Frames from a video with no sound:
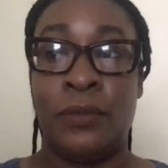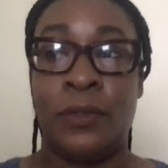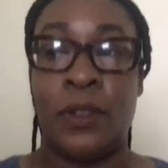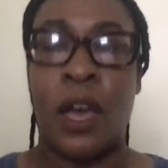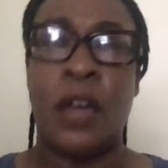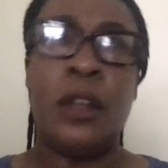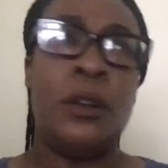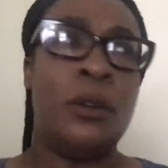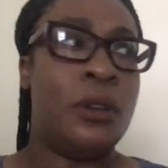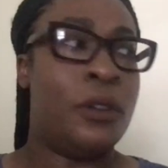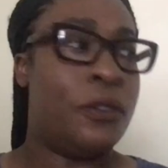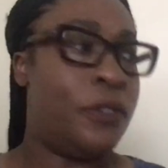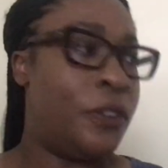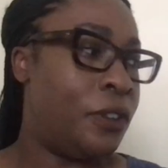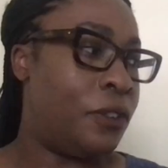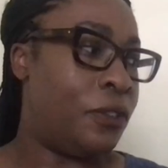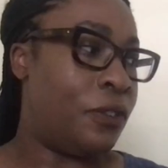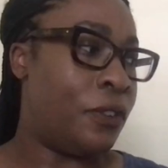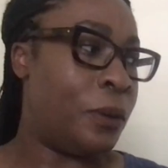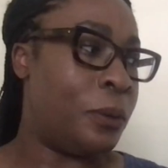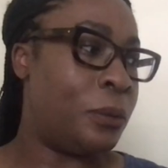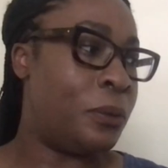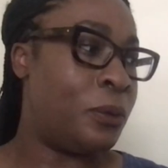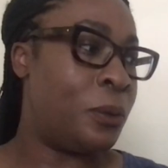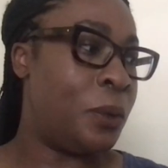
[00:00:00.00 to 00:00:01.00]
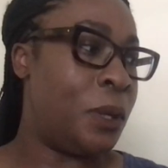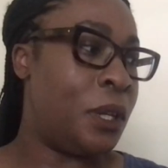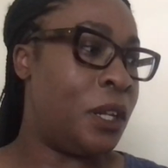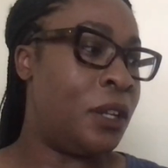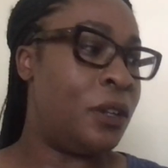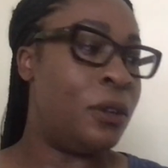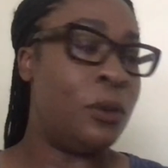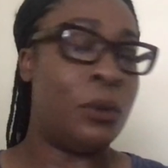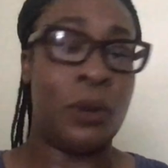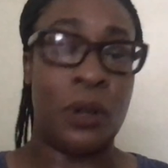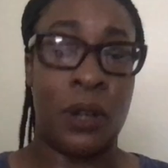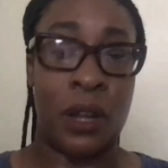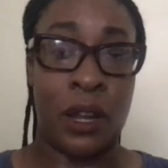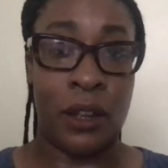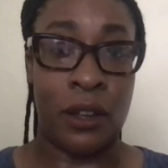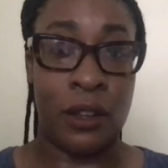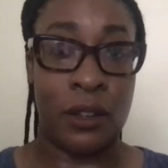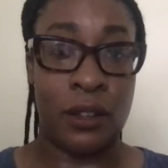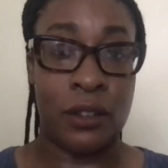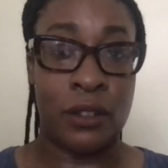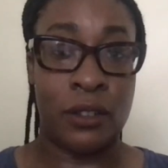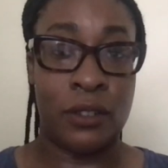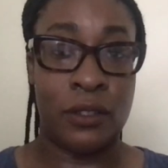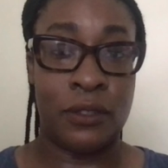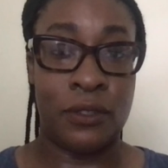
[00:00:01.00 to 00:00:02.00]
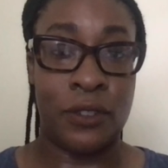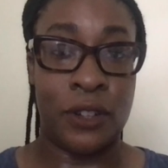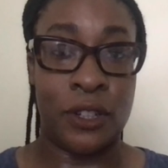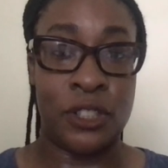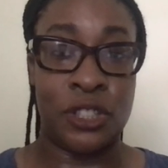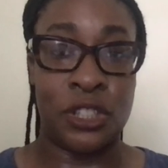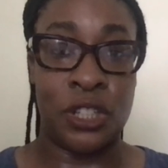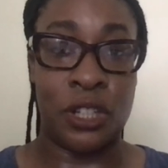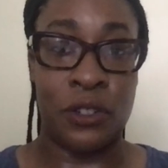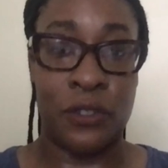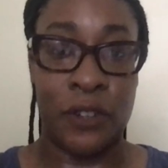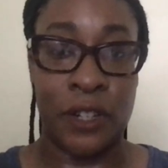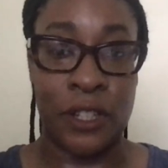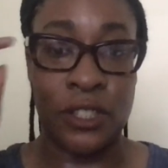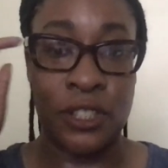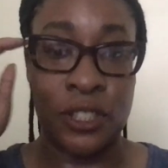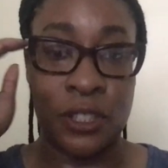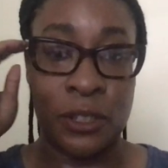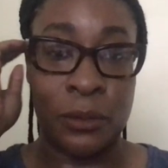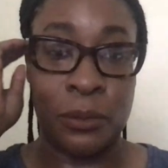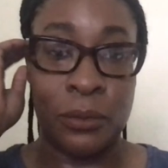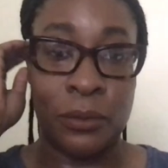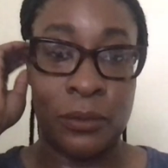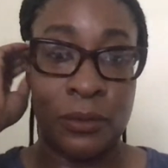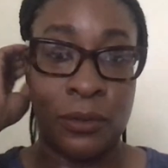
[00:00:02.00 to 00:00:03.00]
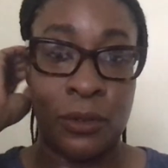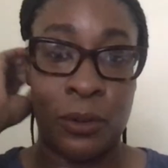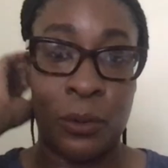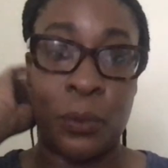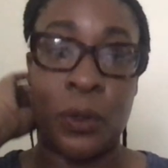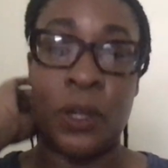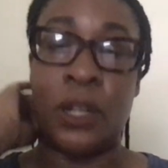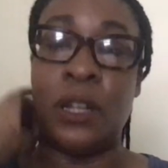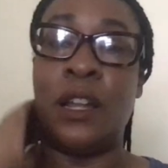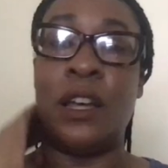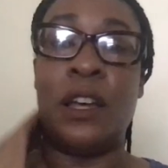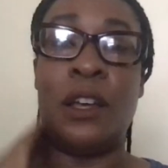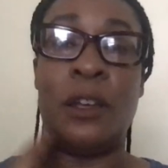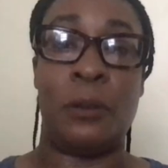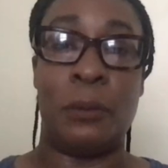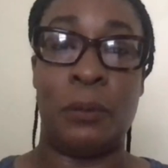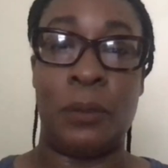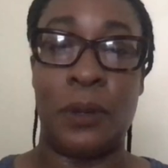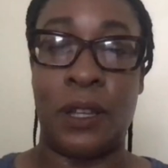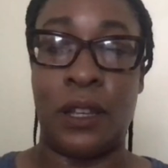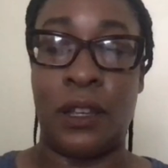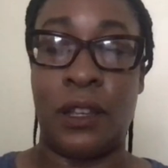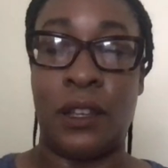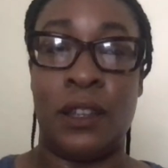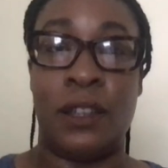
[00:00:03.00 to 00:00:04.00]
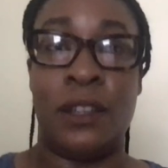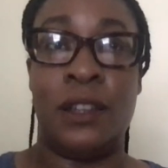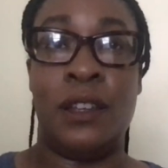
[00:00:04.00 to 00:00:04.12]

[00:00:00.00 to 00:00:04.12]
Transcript: I don't know if he's from Sweden or like first generation or whatnot, but